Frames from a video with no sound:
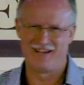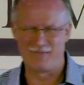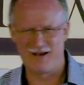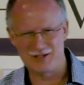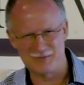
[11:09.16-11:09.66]

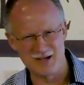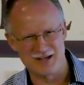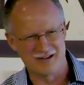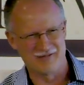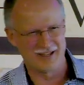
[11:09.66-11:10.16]
I'm not
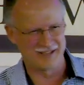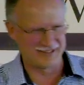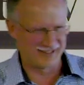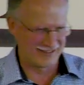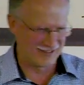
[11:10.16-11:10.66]
speaking of
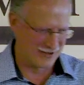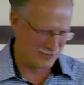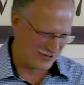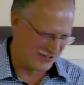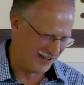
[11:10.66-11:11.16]
ethnic
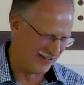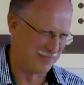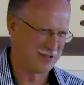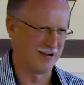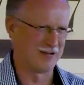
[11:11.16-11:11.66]
Egyptians now,
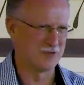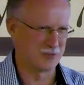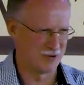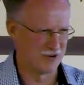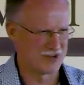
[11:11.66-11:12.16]
I'm talking
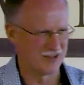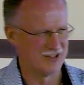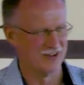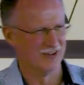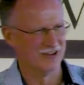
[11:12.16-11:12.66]
spiritually
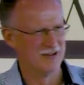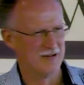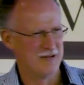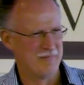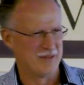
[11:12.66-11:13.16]
here.
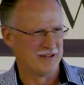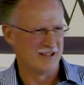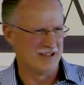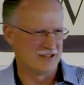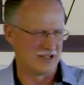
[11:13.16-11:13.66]

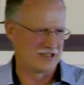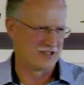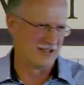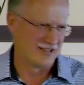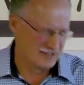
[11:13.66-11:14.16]
Is
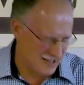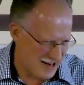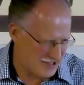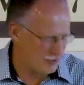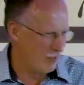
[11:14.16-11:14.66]
it
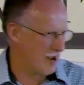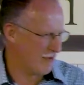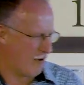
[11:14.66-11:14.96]
that's the way